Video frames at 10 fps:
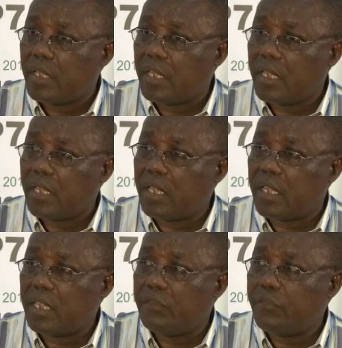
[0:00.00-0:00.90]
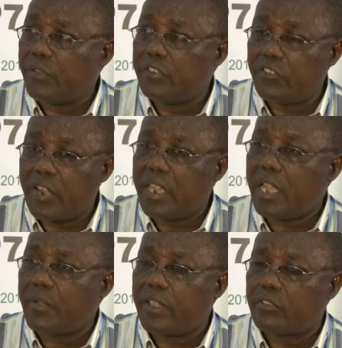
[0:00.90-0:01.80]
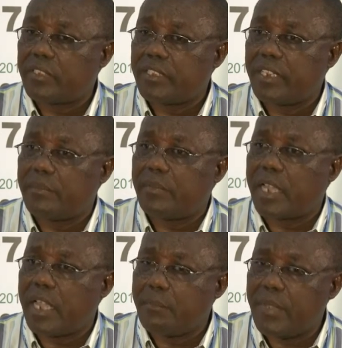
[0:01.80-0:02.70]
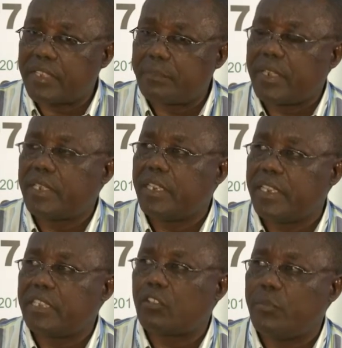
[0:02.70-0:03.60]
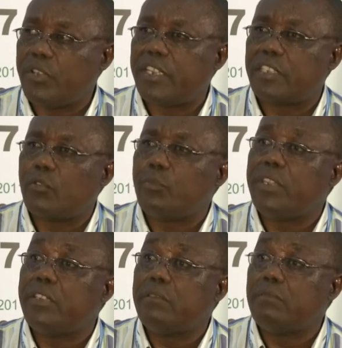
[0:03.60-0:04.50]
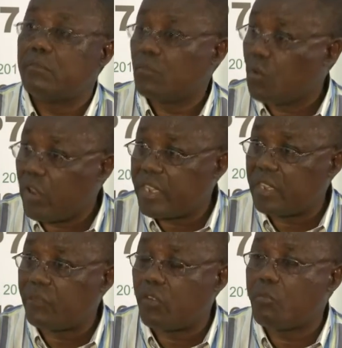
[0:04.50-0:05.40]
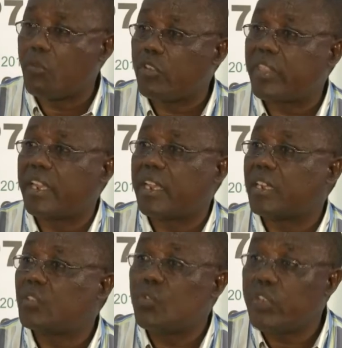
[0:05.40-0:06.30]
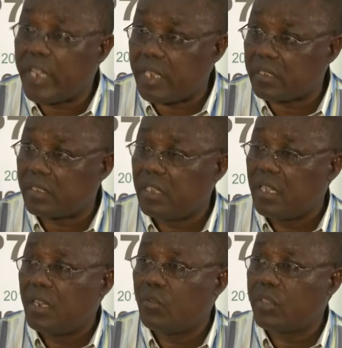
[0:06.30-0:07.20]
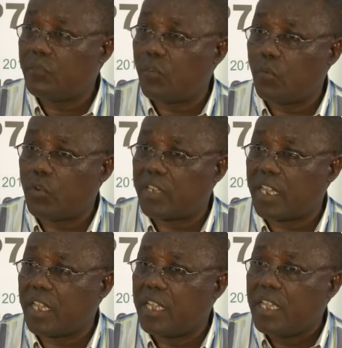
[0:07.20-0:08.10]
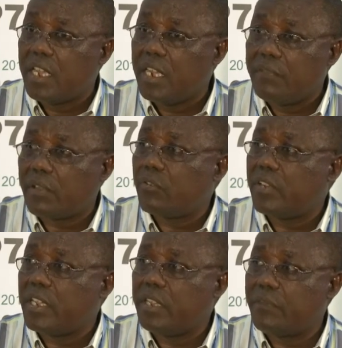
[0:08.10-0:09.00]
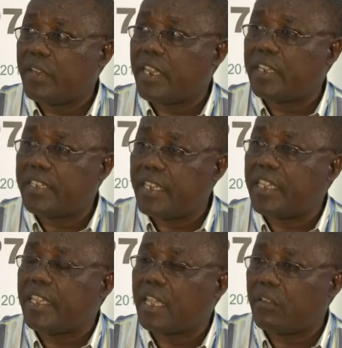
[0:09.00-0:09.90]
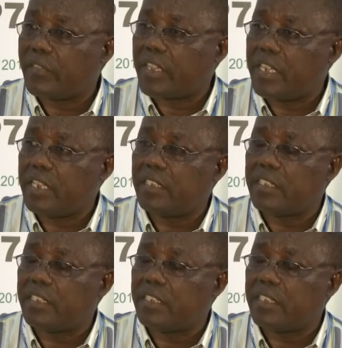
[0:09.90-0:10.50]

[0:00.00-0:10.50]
Uh, if we dry our ecosystem, I am expecting these communities will be walking for more than uh, two days looking for water, leave alone even uh, taking care of the kids in